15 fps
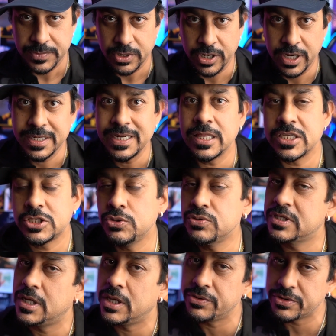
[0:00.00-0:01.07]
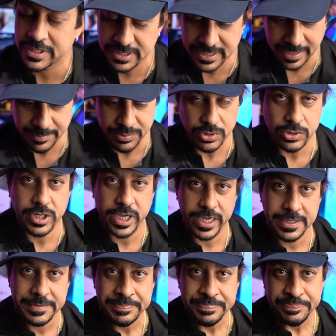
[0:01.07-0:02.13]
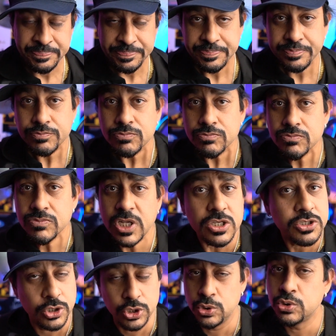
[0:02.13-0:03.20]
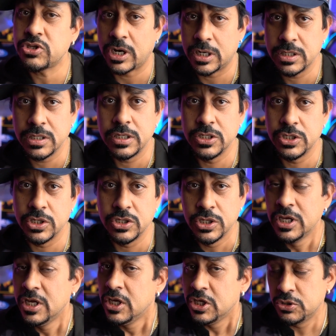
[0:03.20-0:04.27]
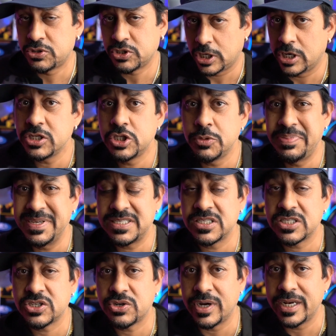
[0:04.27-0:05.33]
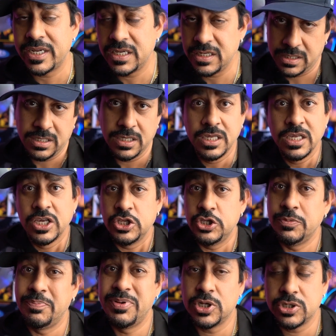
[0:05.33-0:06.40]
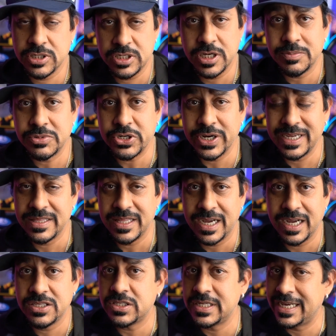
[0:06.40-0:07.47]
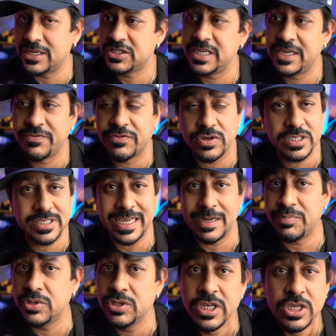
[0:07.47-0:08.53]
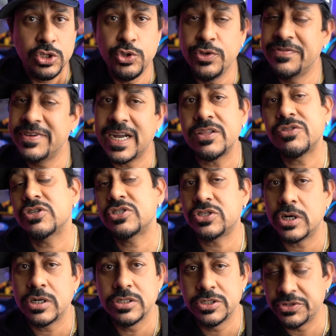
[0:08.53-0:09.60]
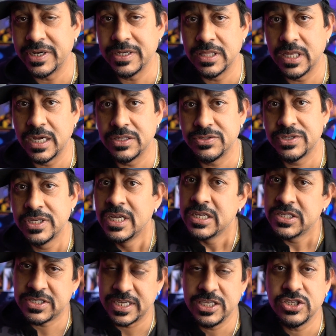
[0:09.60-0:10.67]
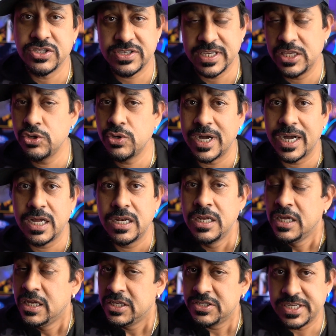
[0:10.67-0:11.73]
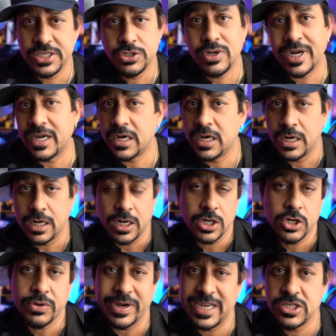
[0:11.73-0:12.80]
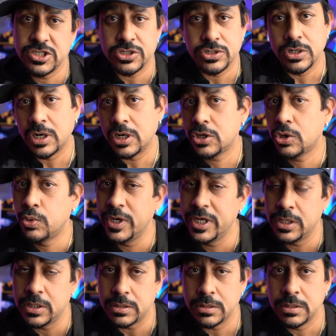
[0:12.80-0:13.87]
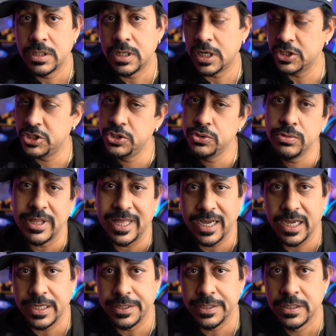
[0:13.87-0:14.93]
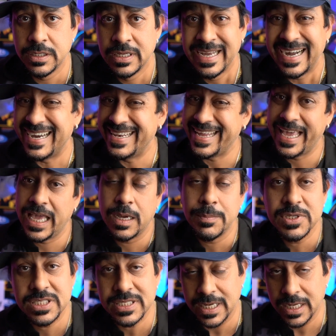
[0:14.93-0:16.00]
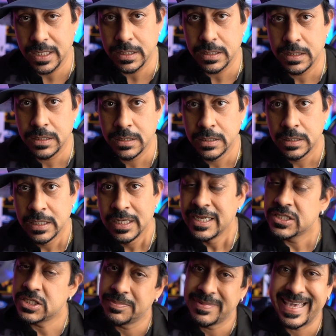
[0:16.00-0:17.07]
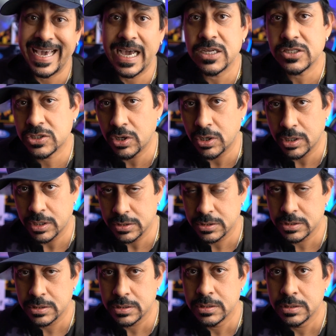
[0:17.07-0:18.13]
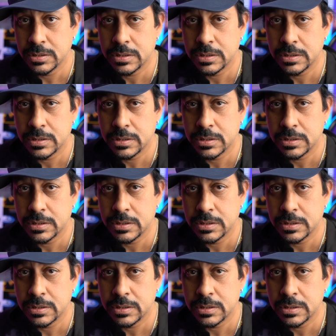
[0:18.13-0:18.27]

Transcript: All right, now let's use another example. Okay, so you started your business credit, you're building up trade lines, and now say, for example, you even got the starter trade lines. Say you got a Granger, a Quill, a Uline, an Amazon, some gas cards.